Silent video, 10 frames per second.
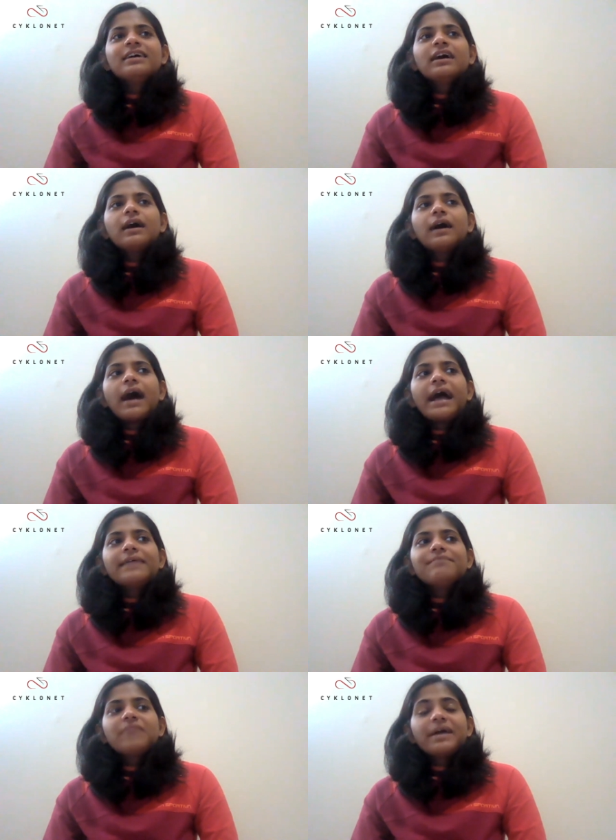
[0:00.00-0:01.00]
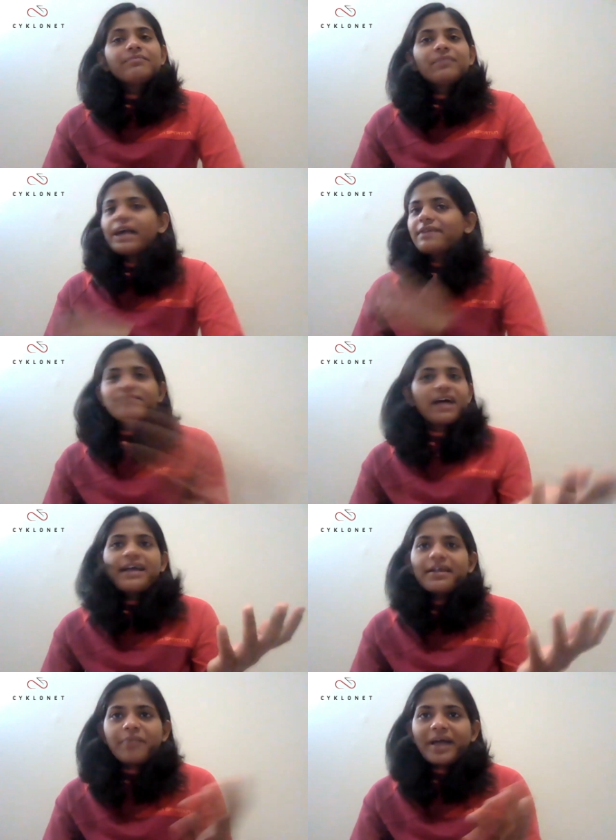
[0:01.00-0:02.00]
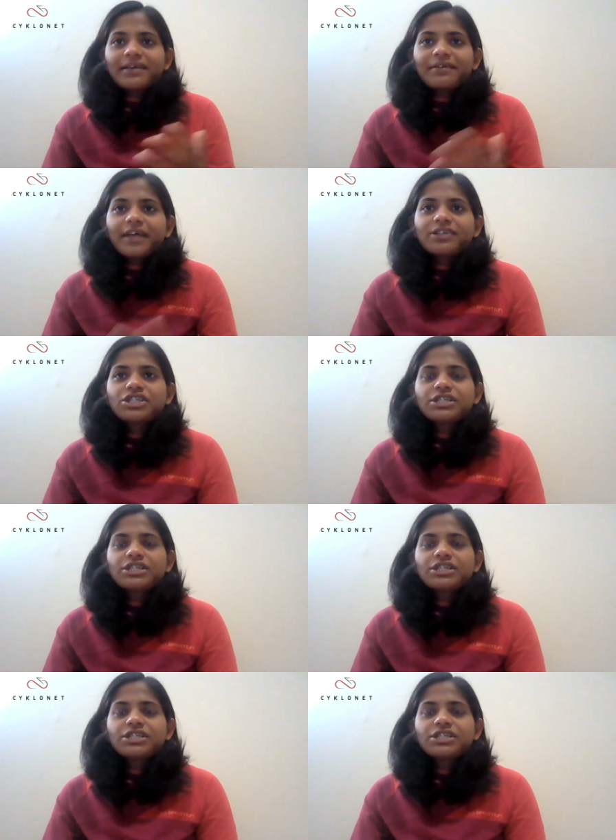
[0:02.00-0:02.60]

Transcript: I had a bike crash,